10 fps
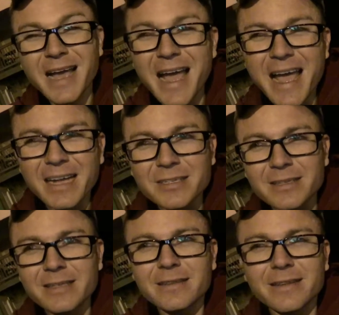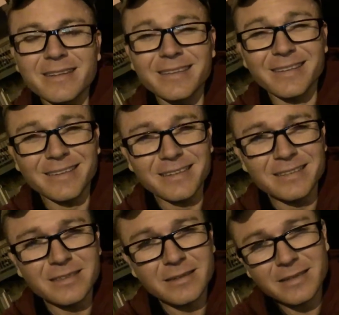I actually think that
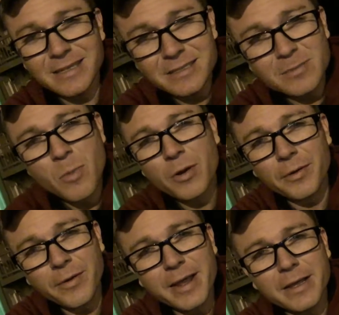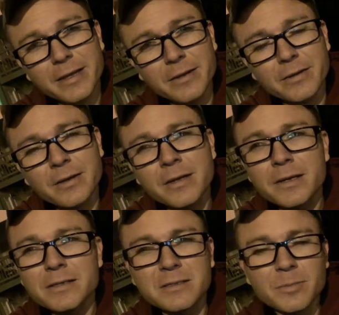this, this mark right here
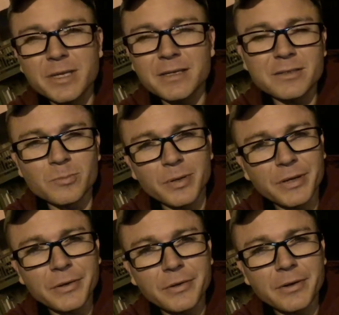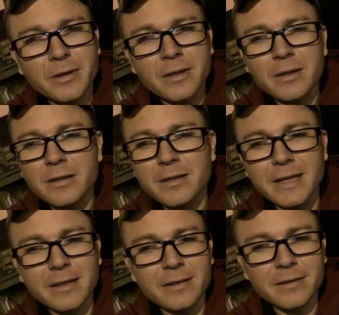to me is bigger
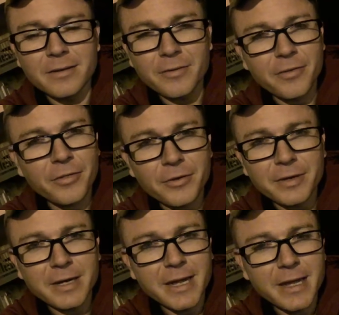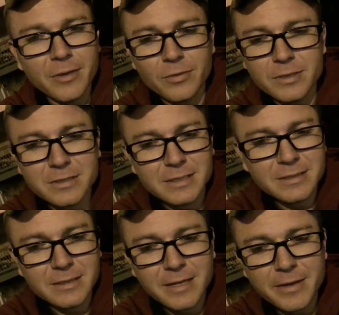than the 30 day or the
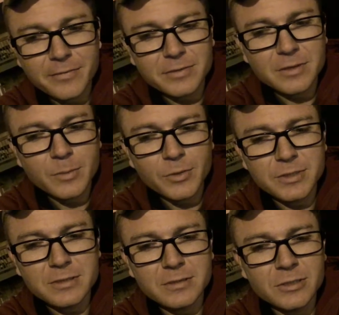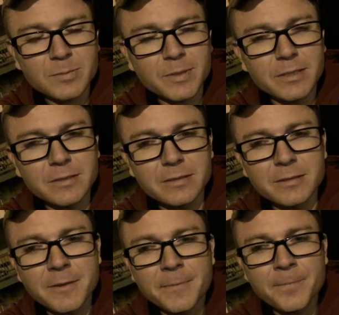60 day for some reason, just
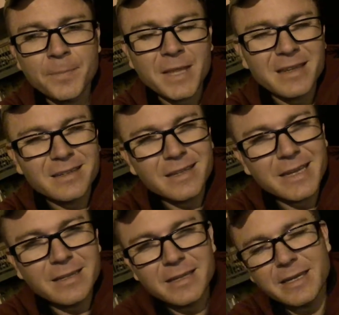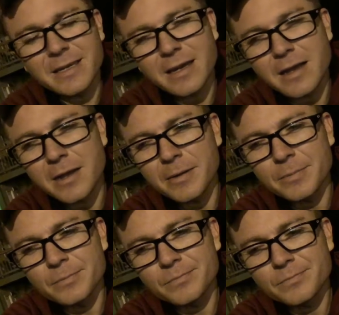because lately
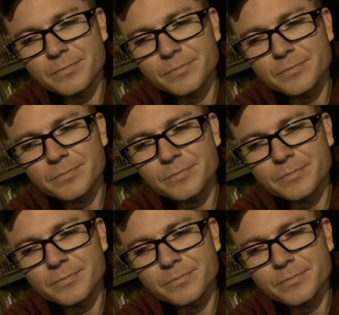um,